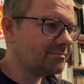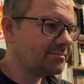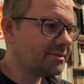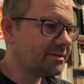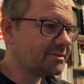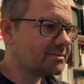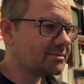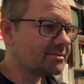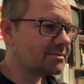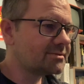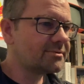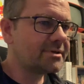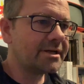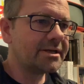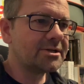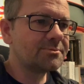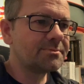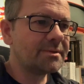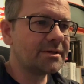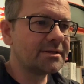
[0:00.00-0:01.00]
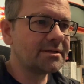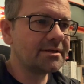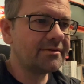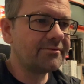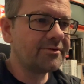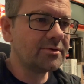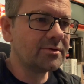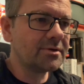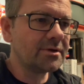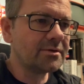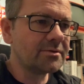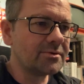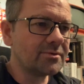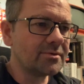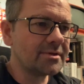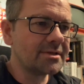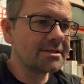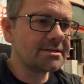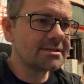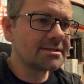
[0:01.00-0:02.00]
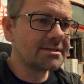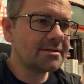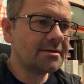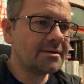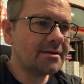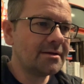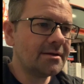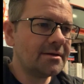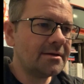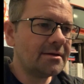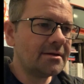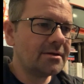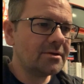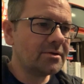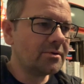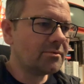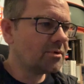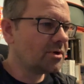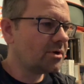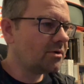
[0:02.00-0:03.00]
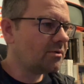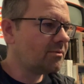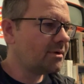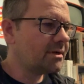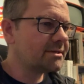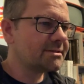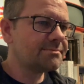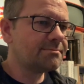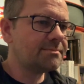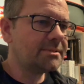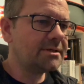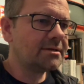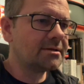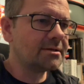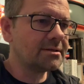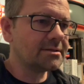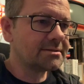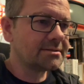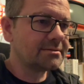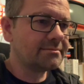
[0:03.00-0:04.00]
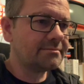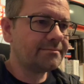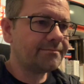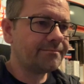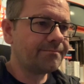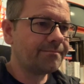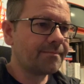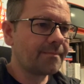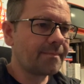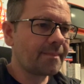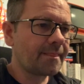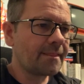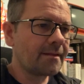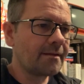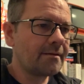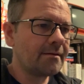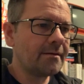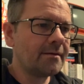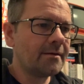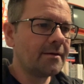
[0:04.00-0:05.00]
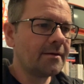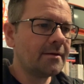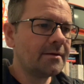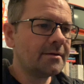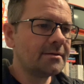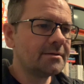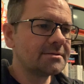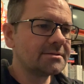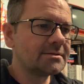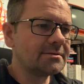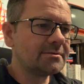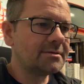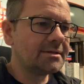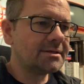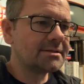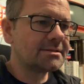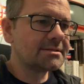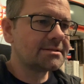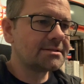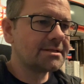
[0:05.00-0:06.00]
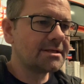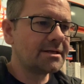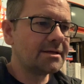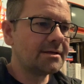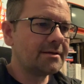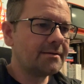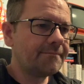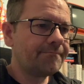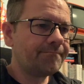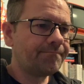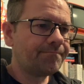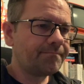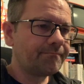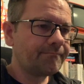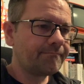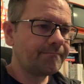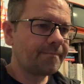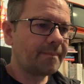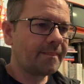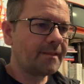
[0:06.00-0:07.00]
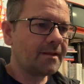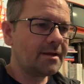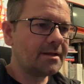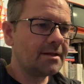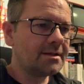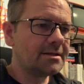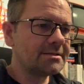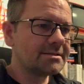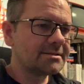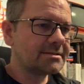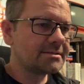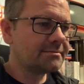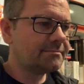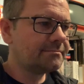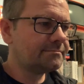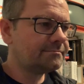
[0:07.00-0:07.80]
bit strange, but if you don't do this, you will always be killed. So let's say else